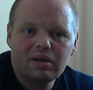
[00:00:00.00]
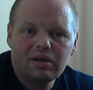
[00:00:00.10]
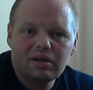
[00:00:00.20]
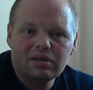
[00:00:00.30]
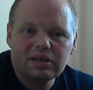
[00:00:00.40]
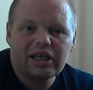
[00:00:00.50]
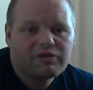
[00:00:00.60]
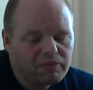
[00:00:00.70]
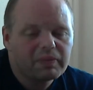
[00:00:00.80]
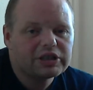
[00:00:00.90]
to give
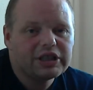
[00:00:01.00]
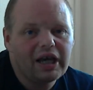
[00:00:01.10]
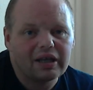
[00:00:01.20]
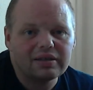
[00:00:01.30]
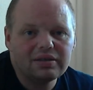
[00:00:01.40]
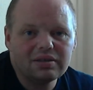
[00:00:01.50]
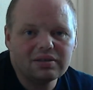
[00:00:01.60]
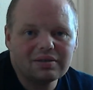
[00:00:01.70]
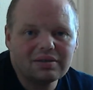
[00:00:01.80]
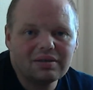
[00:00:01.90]
them a chance.
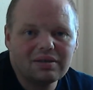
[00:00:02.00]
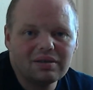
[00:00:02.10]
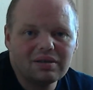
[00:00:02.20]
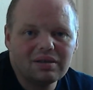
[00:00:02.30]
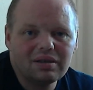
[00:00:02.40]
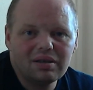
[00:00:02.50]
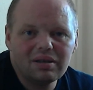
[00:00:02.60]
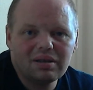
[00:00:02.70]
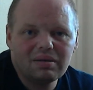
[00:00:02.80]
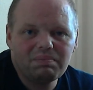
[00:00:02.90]

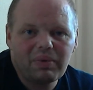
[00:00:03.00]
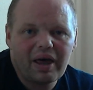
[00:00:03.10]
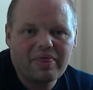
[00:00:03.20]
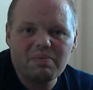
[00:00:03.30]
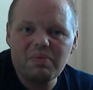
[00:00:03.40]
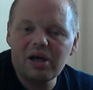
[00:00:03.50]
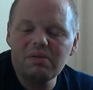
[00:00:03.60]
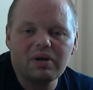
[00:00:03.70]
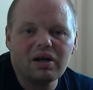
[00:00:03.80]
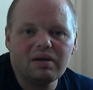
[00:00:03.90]
But at the moment
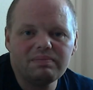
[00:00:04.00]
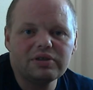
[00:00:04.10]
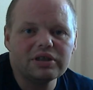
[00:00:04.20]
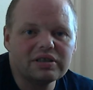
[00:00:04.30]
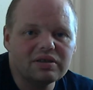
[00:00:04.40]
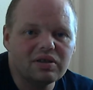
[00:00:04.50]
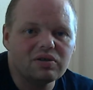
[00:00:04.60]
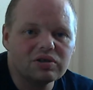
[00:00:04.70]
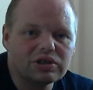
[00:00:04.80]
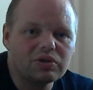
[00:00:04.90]
I'm just not
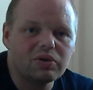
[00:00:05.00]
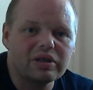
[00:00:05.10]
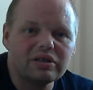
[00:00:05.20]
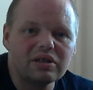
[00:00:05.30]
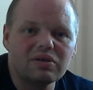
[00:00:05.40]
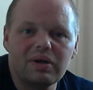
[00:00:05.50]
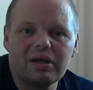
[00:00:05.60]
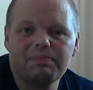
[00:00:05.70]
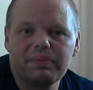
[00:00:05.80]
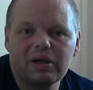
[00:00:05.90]
sure. There's a great
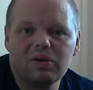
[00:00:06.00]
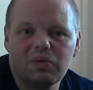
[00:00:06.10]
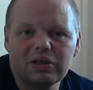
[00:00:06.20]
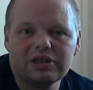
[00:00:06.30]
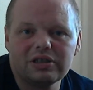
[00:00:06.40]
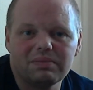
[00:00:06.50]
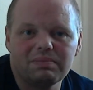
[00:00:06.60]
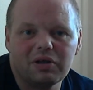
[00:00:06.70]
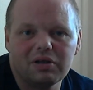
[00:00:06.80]
big question mark.